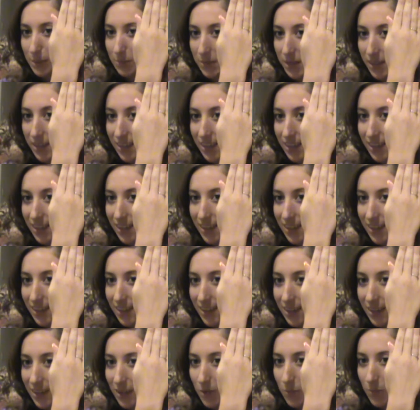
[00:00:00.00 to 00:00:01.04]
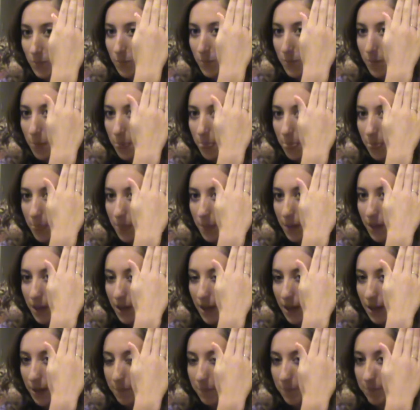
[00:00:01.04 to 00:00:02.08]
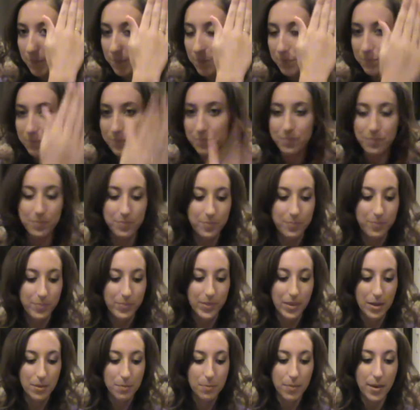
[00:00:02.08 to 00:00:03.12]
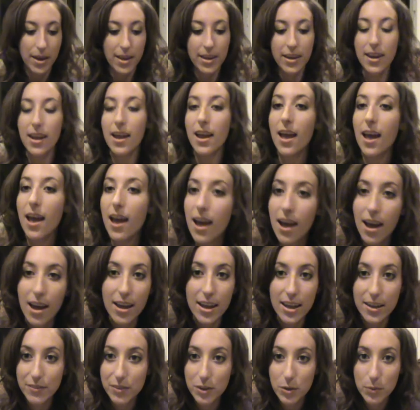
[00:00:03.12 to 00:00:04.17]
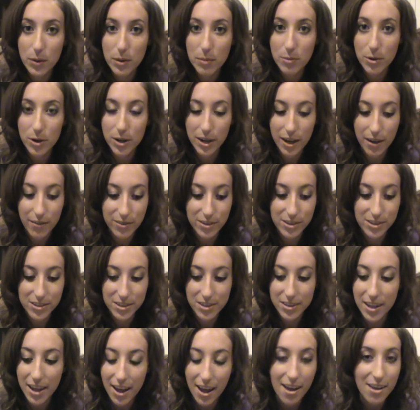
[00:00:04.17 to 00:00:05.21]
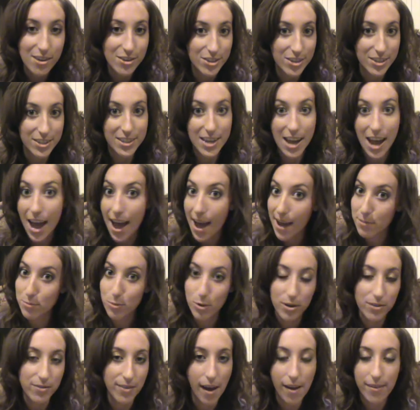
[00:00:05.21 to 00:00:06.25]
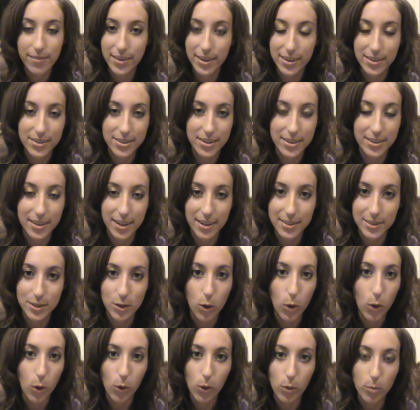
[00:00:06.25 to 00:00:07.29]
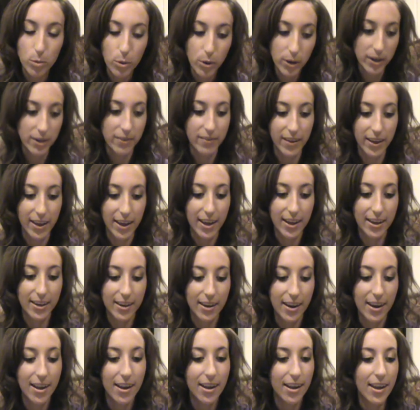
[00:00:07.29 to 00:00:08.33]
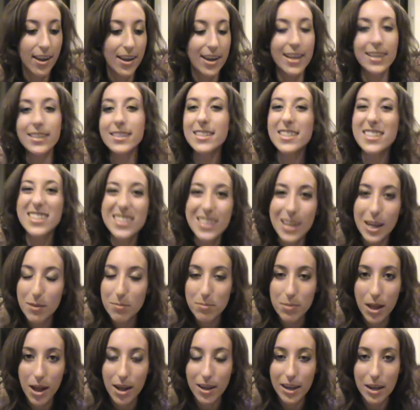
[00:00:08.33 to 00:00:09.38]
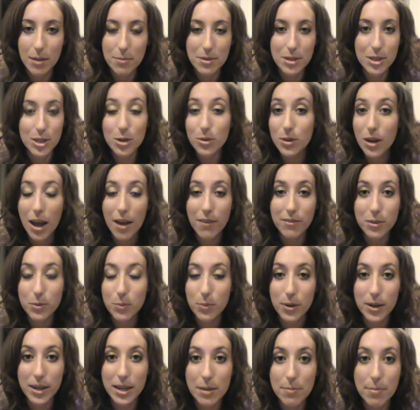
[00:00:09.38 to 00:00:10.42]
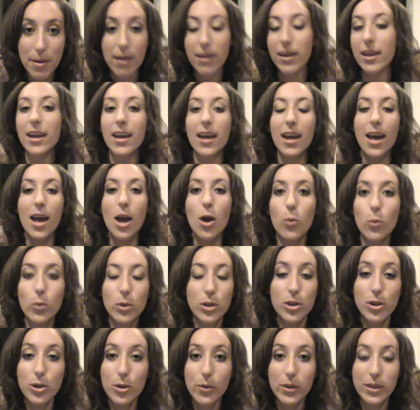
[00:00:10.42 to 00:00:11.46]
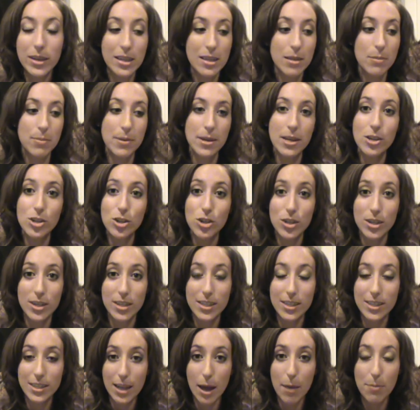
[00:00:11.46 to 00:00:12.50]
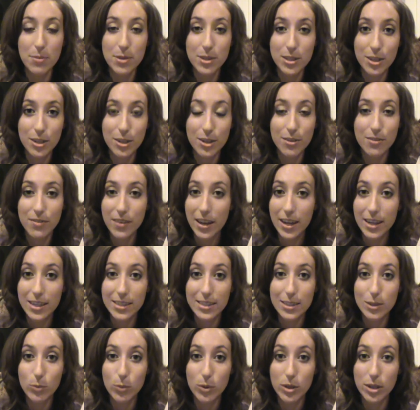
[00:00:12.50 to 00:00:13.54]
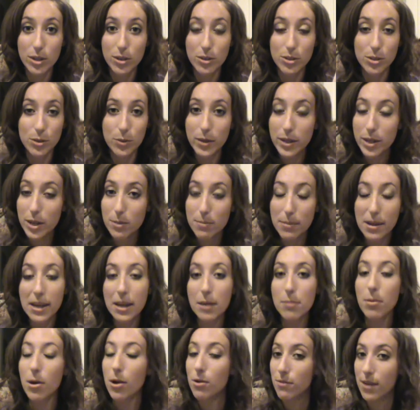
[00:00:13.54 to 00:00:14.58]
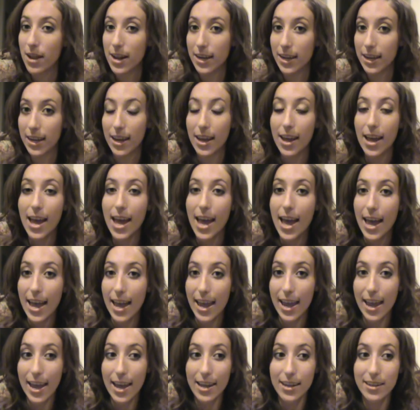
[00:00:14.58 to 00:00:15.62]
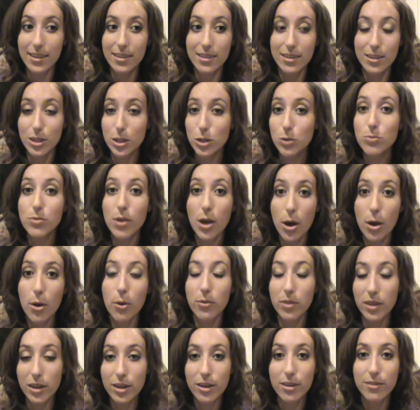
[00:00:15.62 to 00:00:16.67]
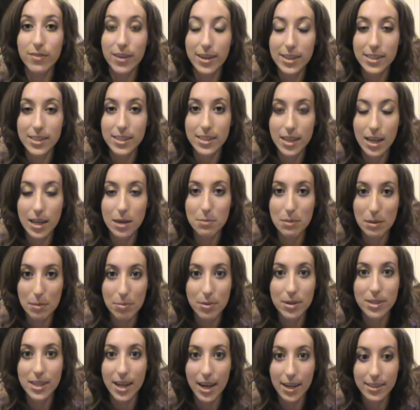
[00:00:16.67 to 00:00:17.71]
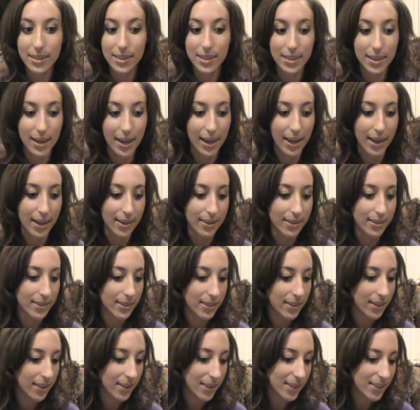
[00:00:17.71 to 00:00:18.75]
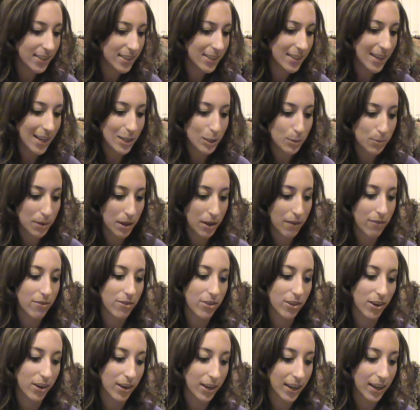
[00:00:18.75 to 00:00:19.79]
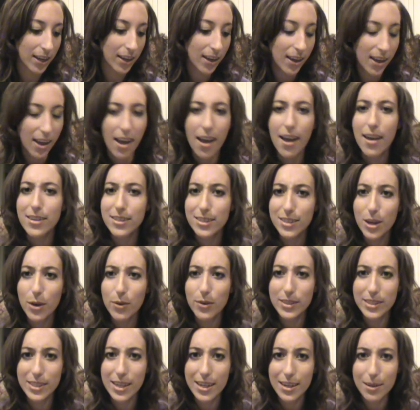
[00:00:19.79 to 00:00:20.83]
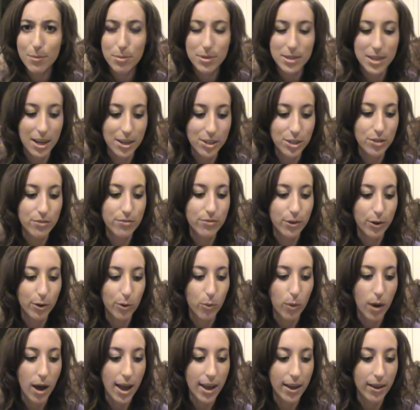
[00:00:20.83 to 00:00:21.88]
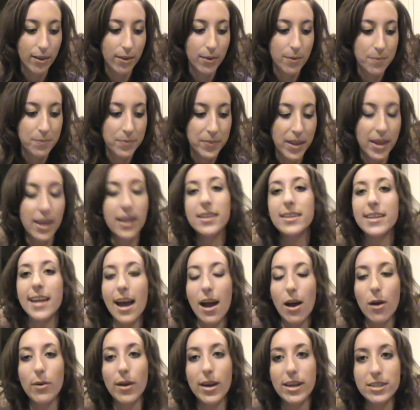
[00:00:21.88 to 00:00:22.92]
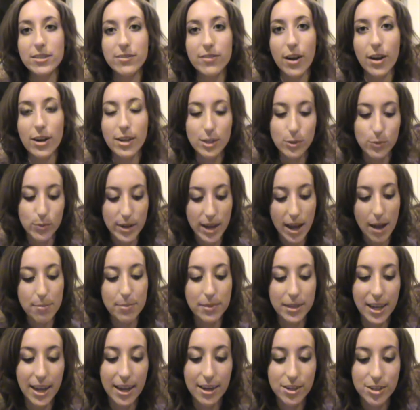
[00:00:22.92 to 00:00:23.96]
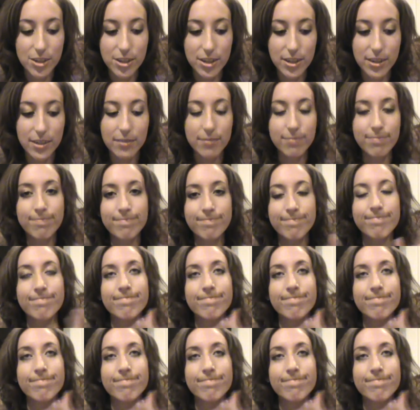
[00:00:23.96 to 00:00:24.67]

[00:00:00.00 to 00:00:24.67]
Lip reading: to me. But if you want more coverage than that, just add more foundation. That's the whole point of it. And it's sunblock. I mean, you don't have to worry about it. When you're going to the beach, you just slap this on your face when you're doing your makeup already, and you know that your face is going to be protected. And this is SPF 30, so it's going to protect you for a while. Now, as far as reapplication,